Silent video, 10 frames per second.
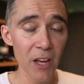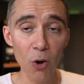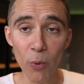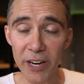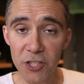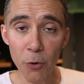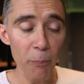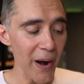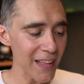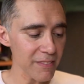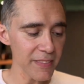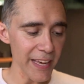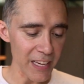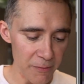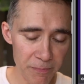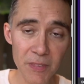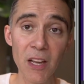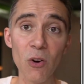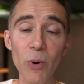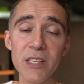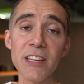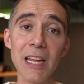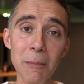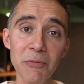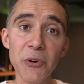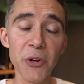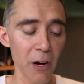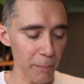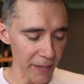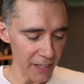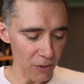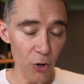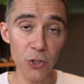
What is your brand name? What is the name of your company or